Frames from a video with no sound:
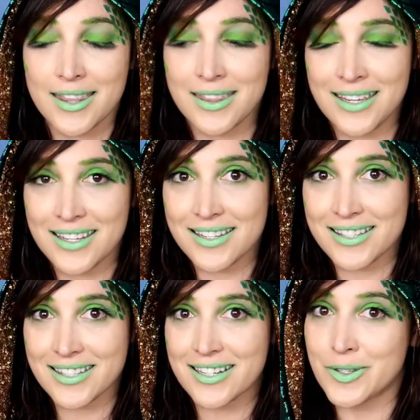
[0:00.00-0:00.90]

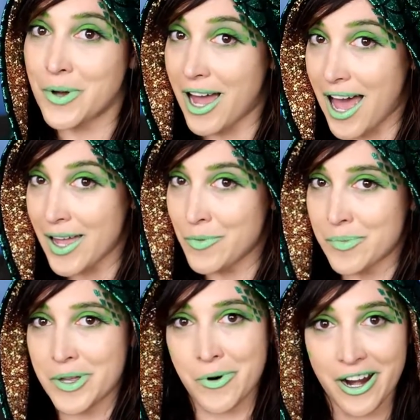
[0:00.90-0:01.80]
This is what I
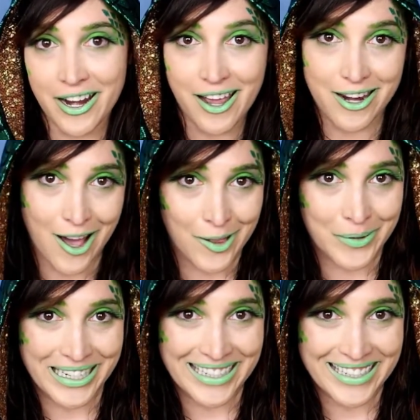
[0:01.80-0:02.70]
will be wearing on
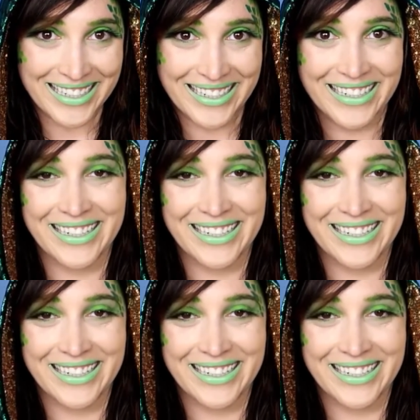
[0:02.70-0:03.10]
Halloween.